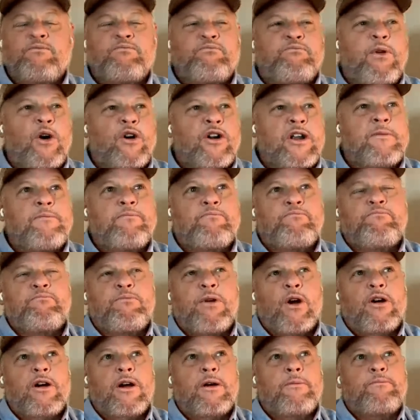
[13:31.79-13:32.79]

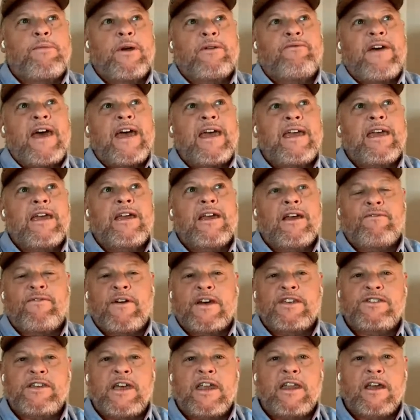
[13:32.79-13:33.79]
Bordenburger Bewegung,
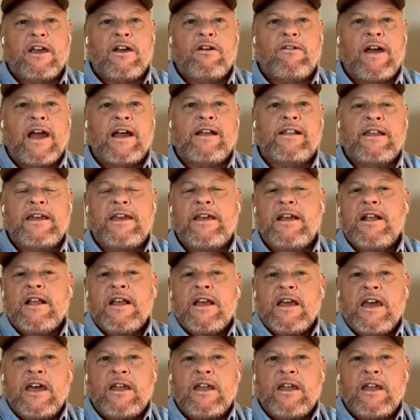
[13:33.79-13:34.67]
if I said it correctly,